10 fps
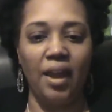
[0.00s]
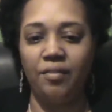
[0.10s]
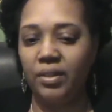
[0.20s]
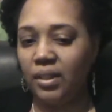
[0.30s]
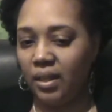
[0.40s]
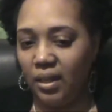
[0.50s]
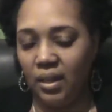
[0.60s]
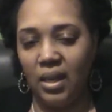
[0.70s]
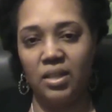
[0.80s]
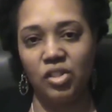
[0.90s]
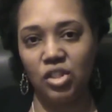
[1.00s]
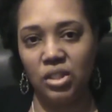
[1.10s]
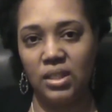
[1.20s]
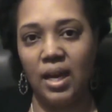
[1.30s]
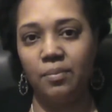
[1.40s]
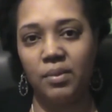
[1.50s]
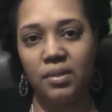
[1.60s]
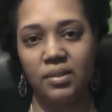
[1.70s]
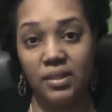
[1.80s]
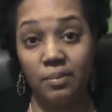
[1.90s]
everything, it just stopped.
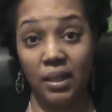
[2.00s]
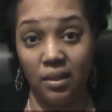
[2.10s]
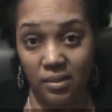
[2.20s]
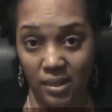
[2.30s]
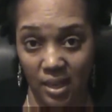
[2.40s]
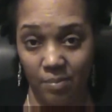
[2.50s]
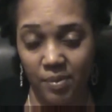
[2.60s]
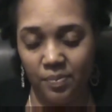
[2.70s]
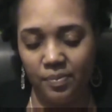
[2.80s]
Something else happened.